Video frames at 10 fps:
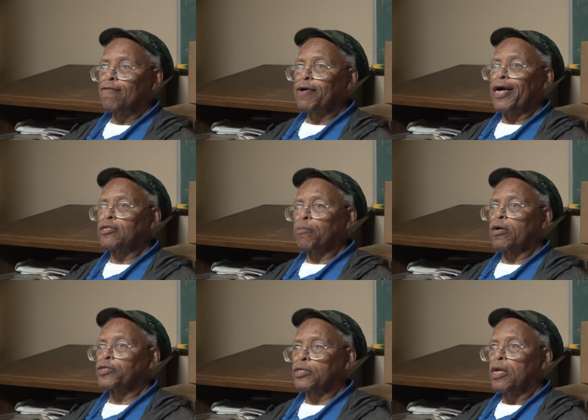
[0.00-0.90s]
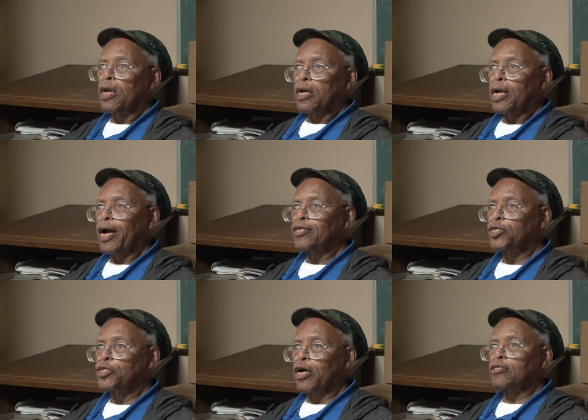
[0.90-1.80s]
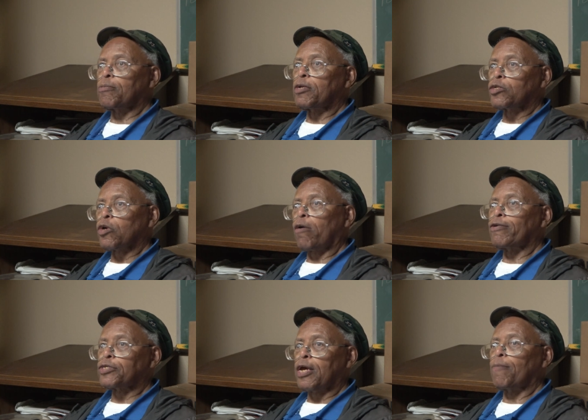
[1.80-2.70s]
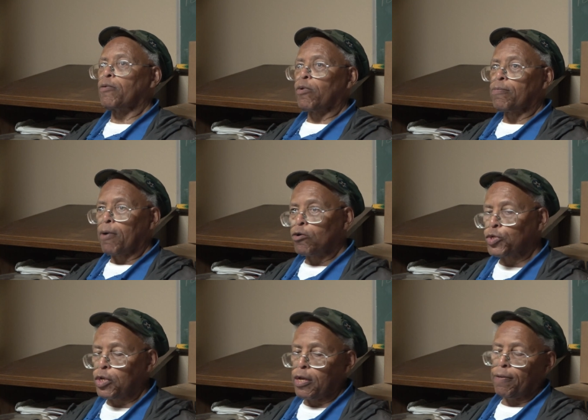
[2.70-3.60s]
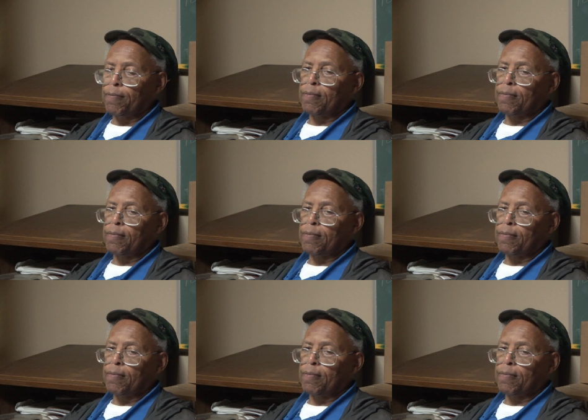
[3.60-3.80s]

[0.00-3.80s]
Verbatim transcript: of God's mercy. God's judgment is always tempered with mercy.